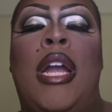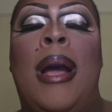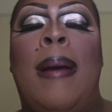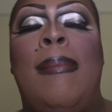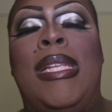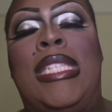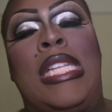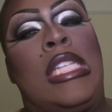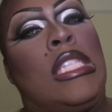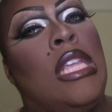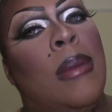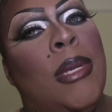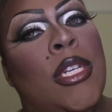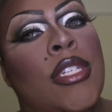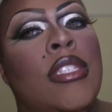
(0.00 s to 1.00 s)
um, Mystic
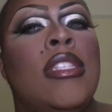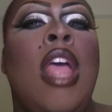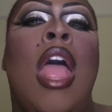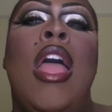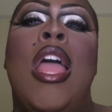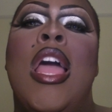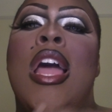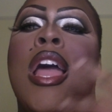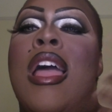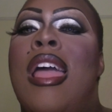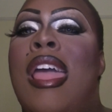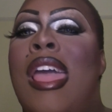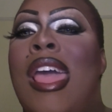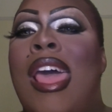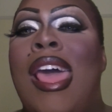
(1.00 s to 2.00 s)
Summers.
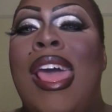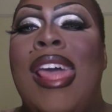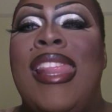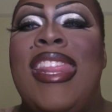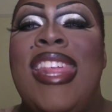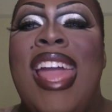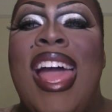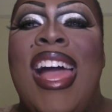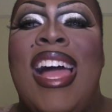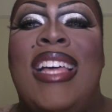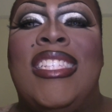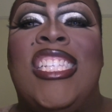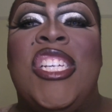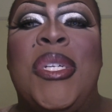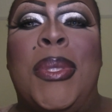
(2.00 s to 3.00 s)
And yeah,
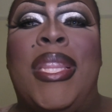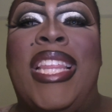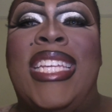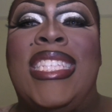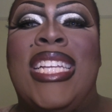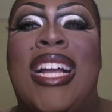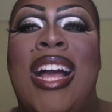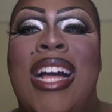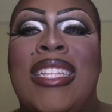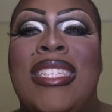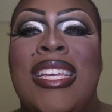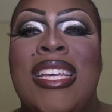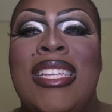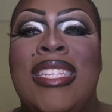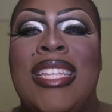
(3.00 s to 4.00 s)
so that's the
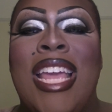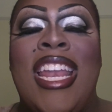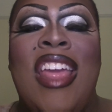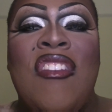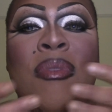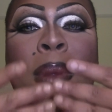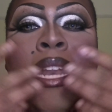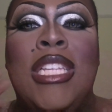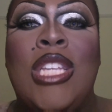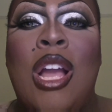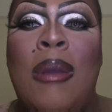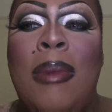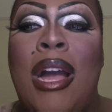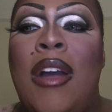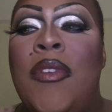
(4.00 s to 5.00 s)
contest. And everybody's talking
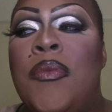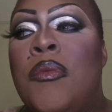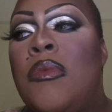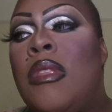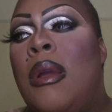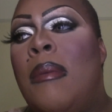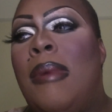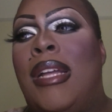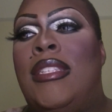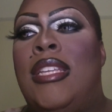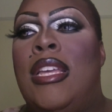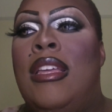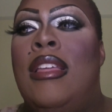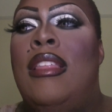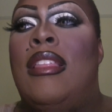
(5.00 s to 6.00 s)
about my
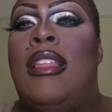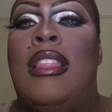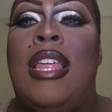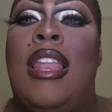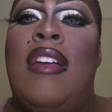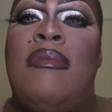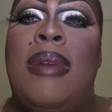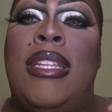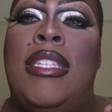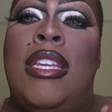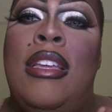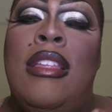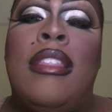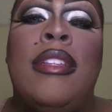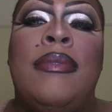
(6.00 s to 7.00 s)
teeth. They love my
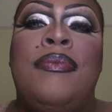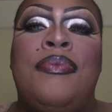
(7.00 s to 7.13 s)
teeth.